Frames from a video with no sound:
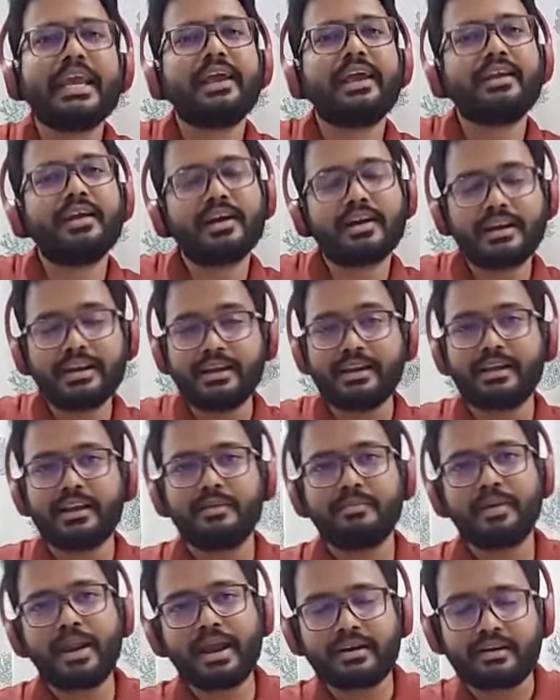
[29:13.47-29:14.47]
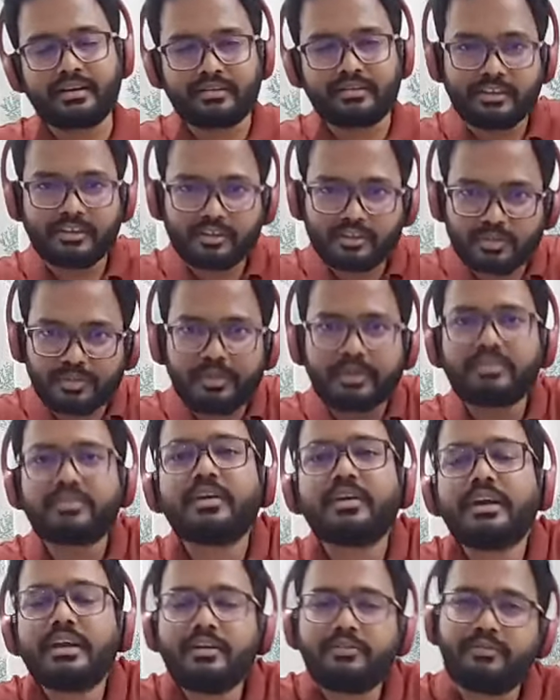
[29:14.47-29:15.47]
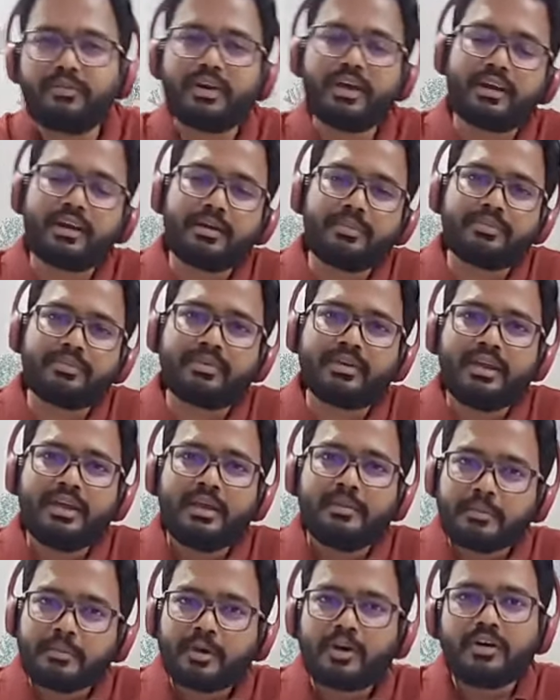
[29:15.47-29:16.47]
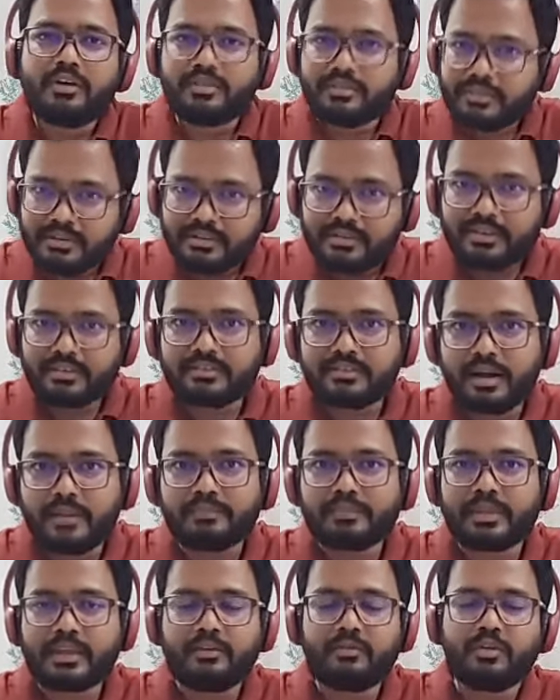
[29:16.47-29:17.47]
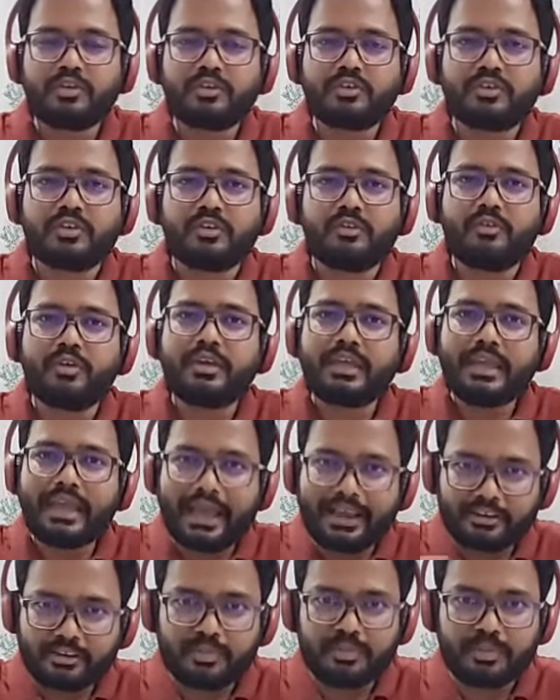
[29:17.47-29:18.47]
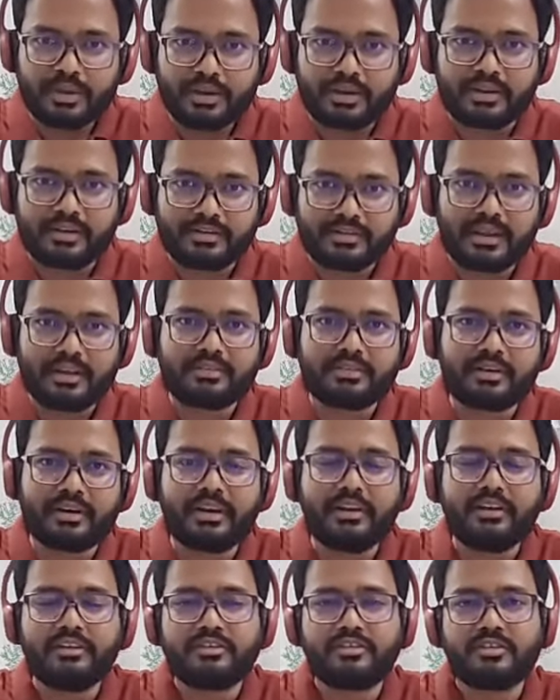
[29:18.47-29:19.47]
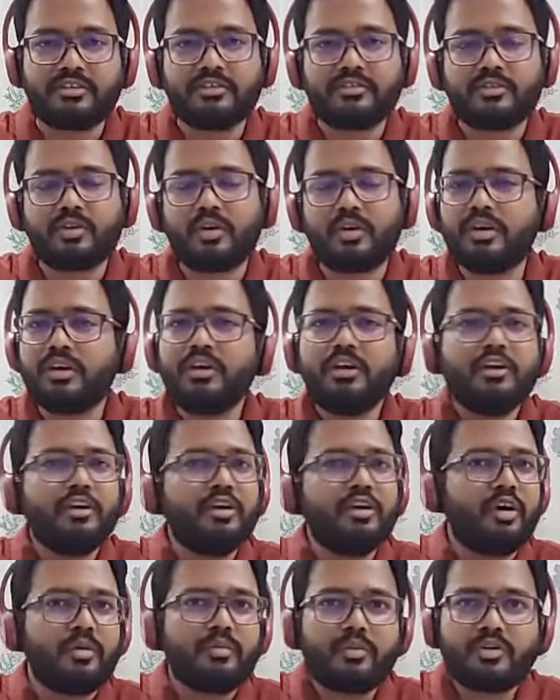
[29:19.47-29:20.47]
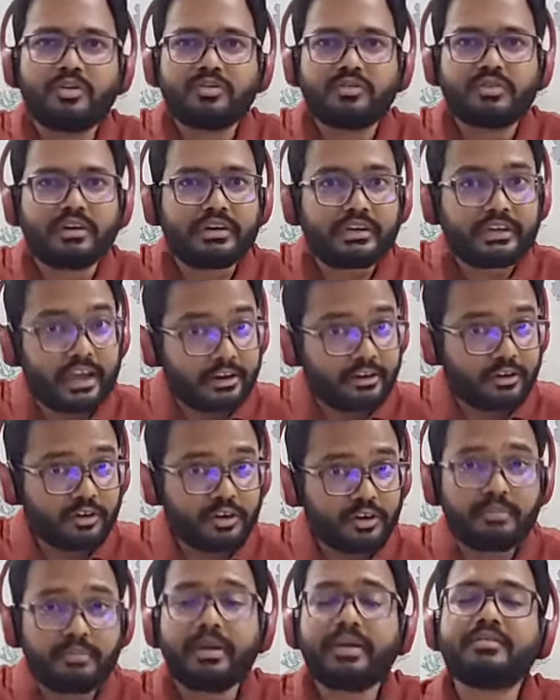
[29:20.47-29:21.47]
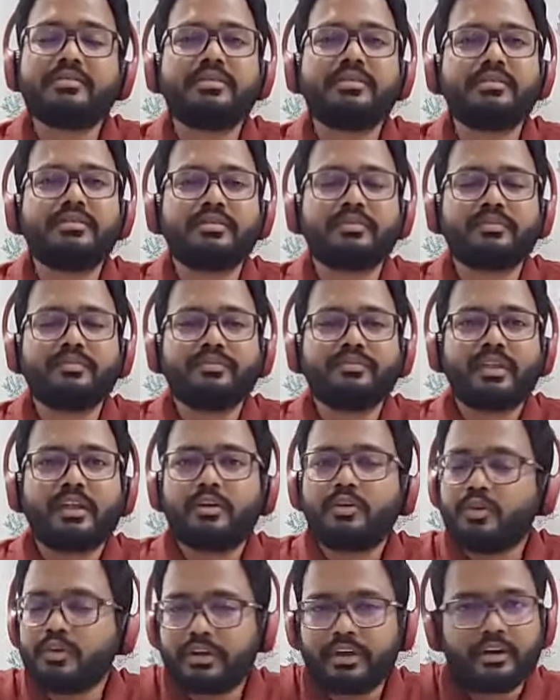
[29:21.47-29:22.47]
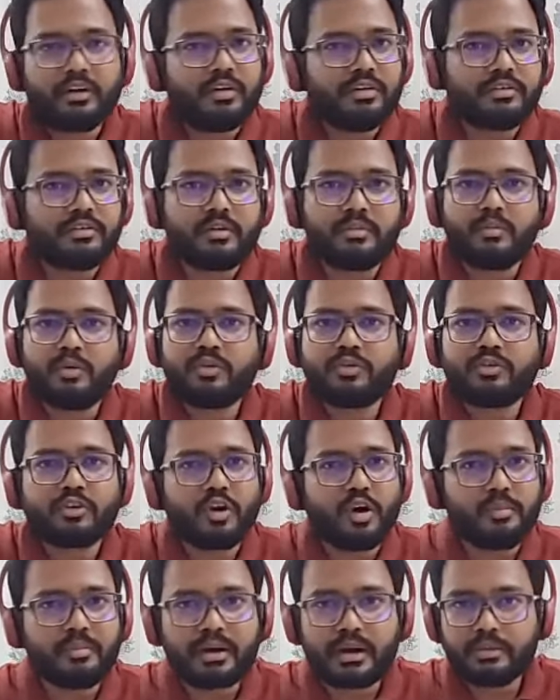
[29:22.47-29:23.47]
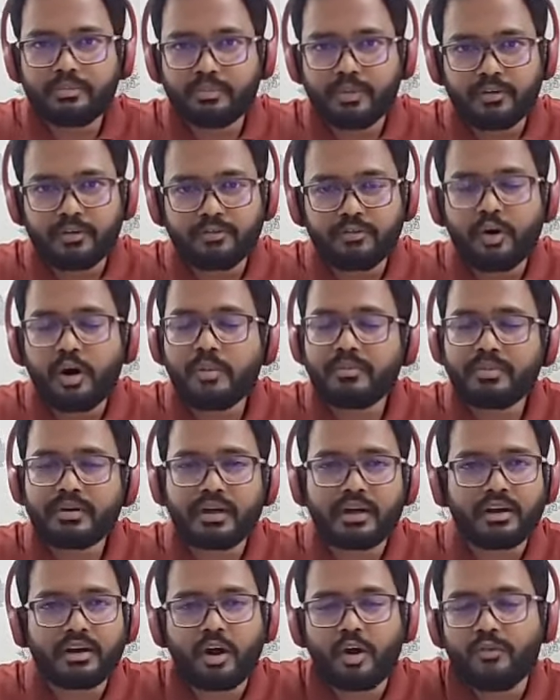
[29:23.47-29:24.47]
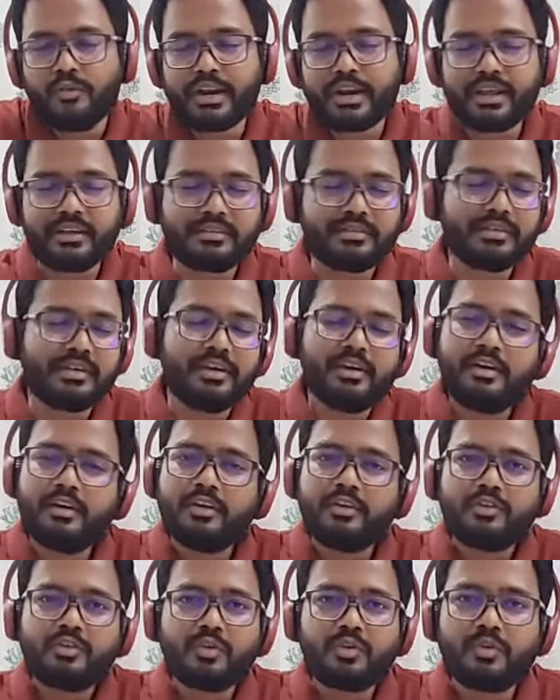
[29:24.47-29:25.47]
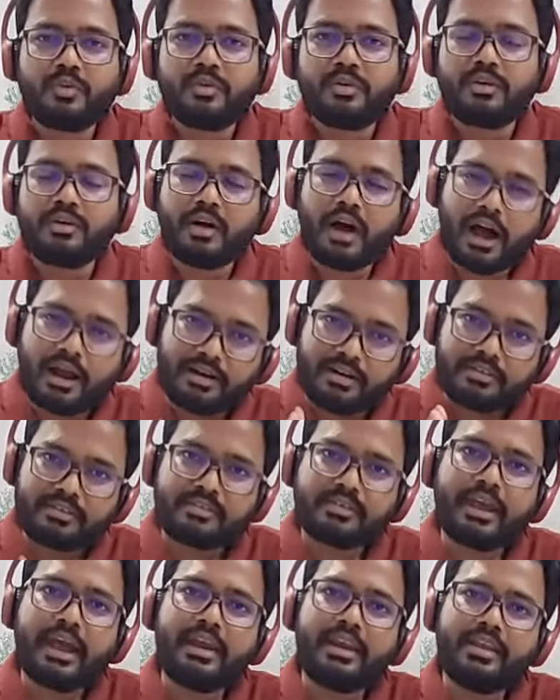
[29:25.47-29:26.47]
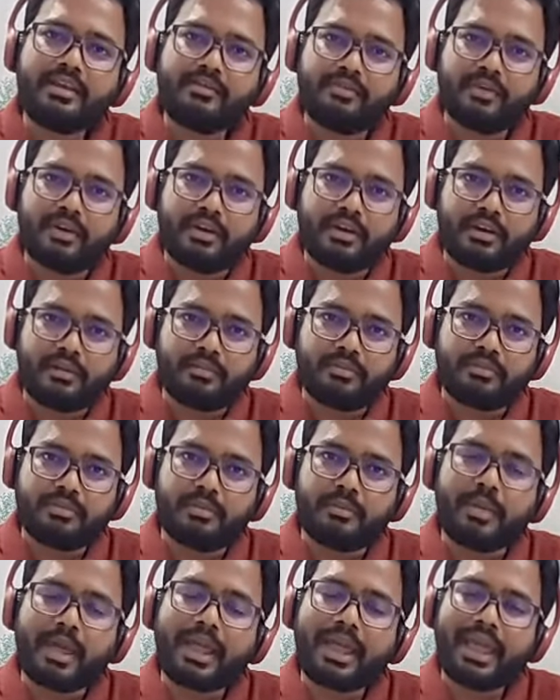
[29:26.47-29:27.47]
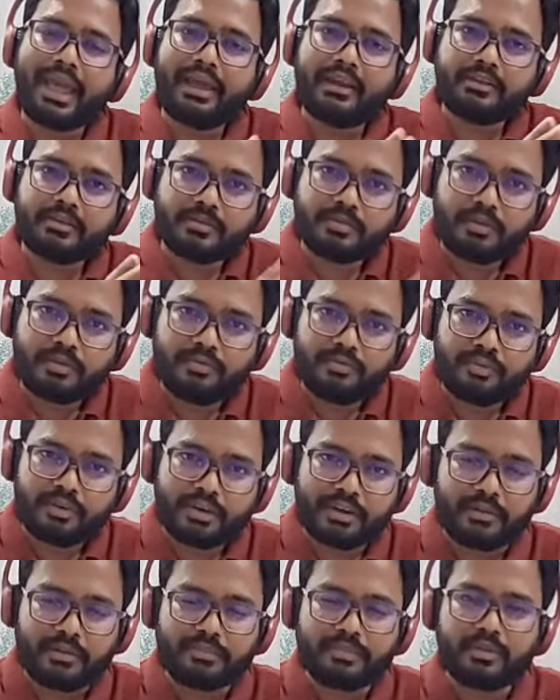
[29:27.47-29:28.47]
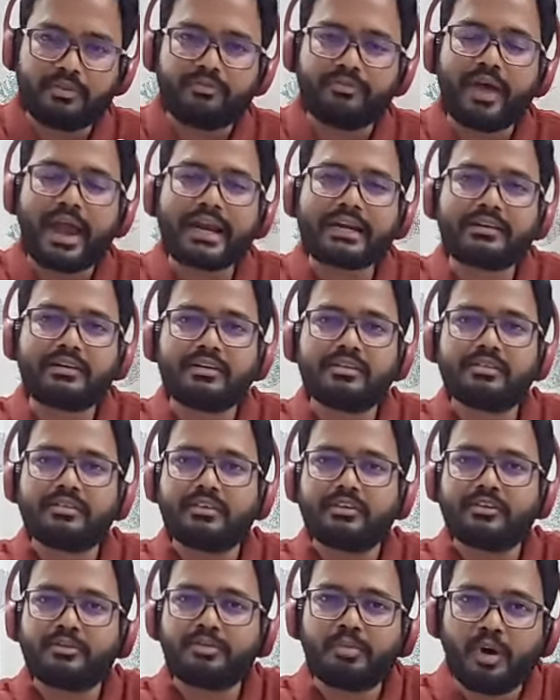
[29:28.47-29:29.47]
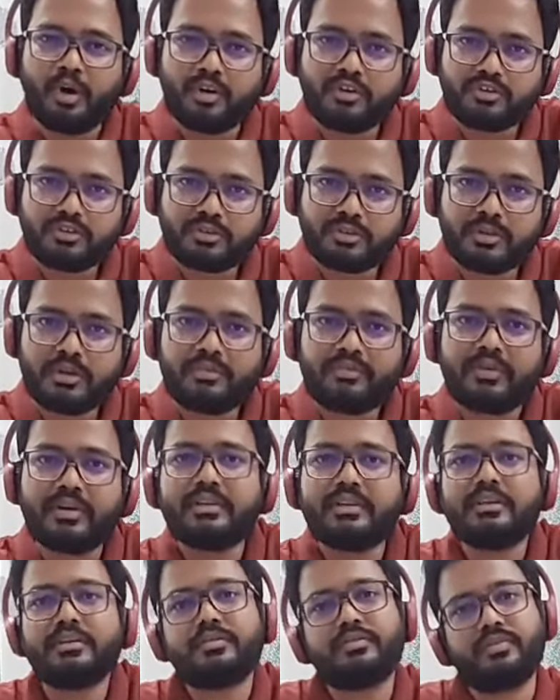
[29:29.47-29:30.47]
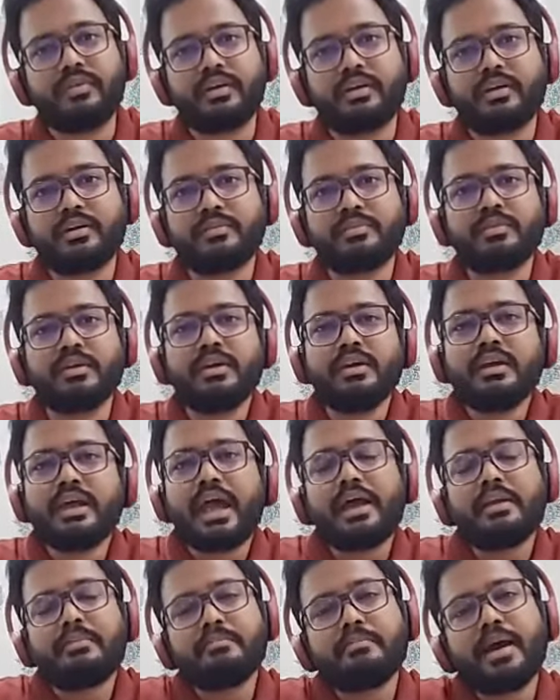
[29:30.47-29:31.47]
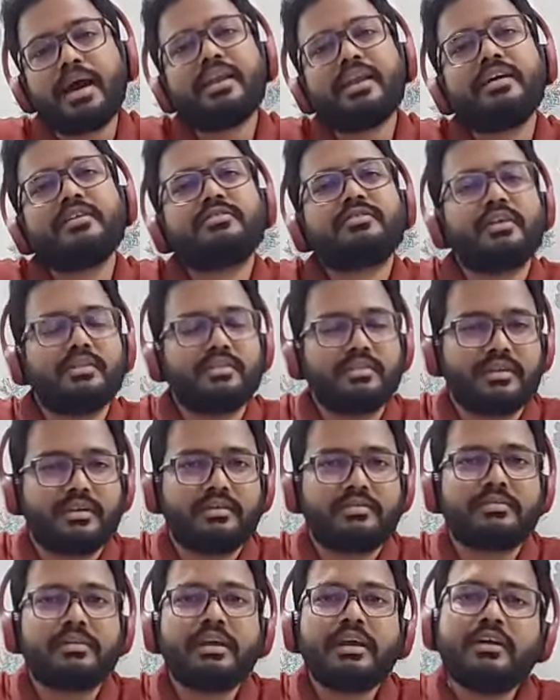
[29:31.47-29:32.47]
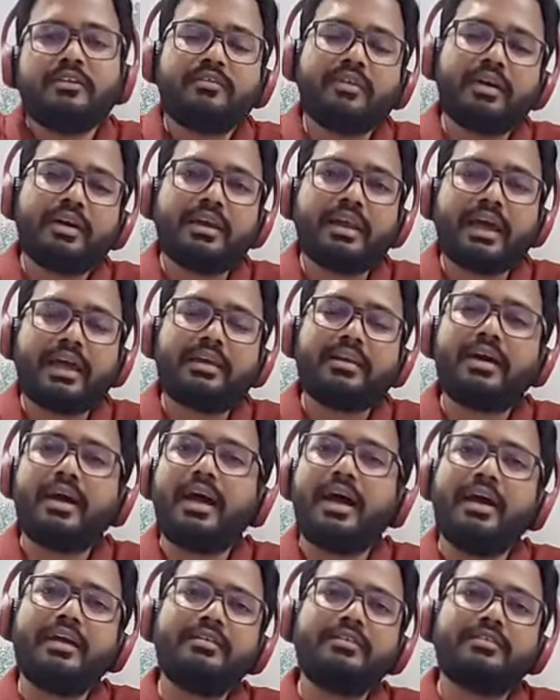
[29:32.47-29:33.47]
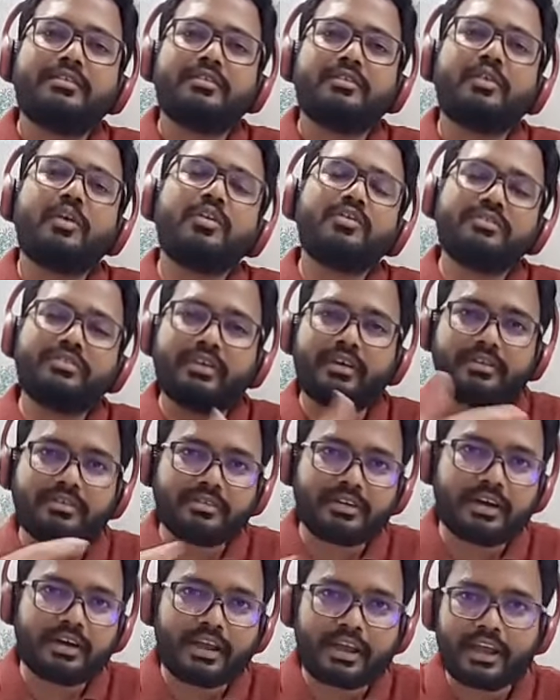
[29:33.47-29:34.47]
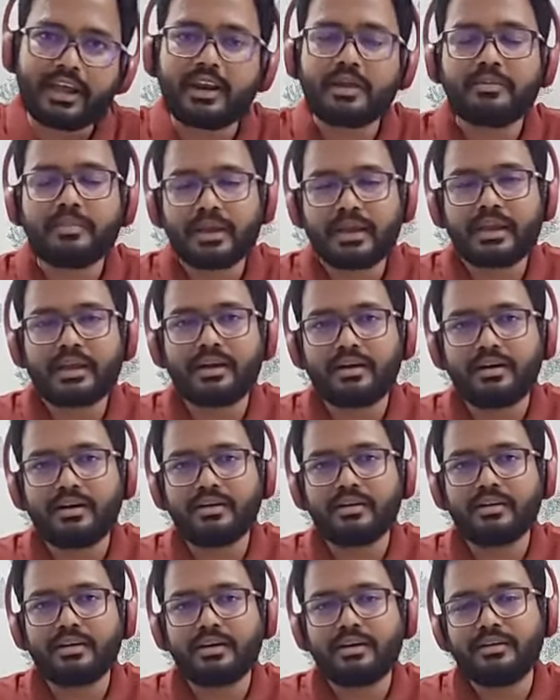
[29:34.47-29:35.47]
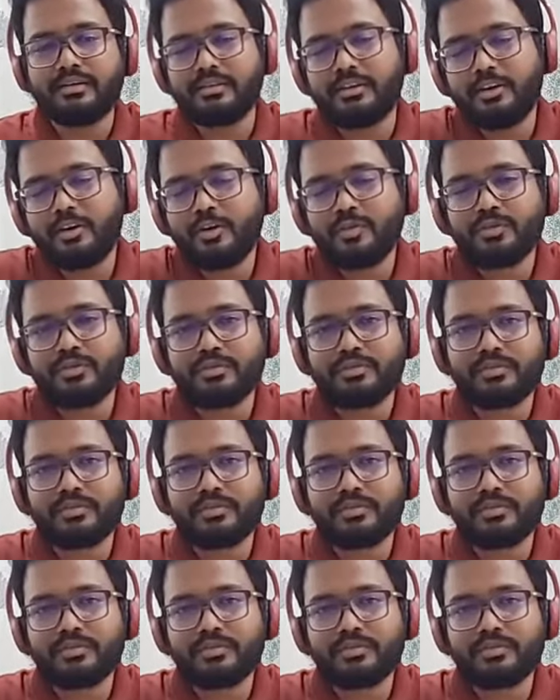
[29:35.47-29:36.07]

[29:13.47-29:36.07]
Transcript: in a clinical practice, especially flare-ups, because these are something which we experience as clinicians on almost day-to-day -day basis. Root canals are most commonly performed nowadays. So uh, understanding flare-ups, the mechanism of flare-up, the factors responsible for these flare-ups and managing this will enhance not just our academic, uh, uh you know,